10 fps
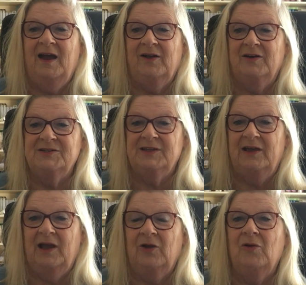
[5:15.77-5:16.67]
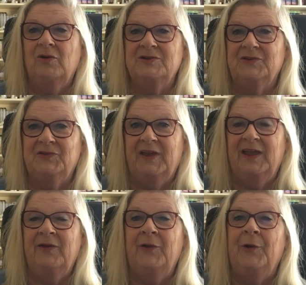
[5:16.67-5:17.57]
I got a, a call to
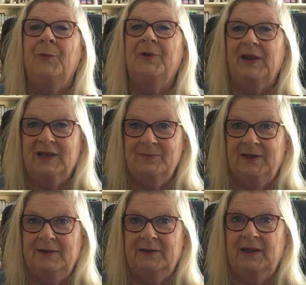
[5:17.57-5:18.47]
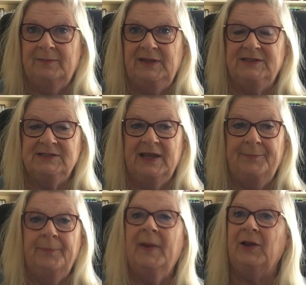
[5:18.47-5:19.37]
say, Would I come in and meet
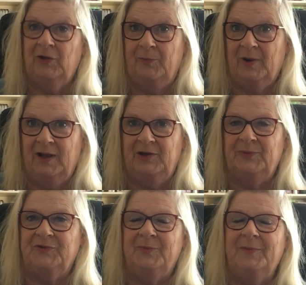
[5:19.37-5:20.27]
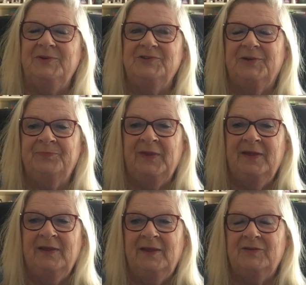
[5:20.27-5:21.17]
um, Michael O'Brien, who was the publisher?
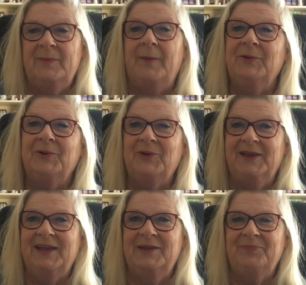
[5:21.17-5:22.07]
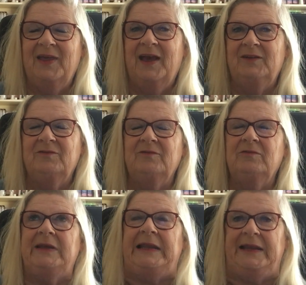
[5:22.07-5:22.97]
So I remember going in and
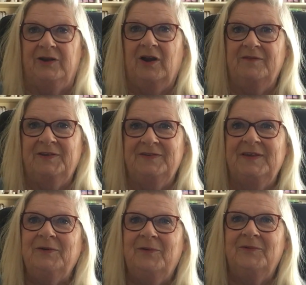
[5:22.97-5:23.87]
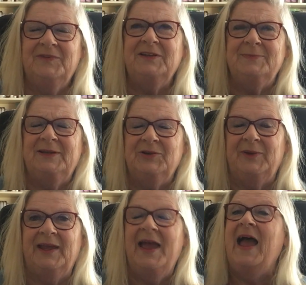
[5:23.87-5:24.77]
really nervous, sick, sick to my tummy.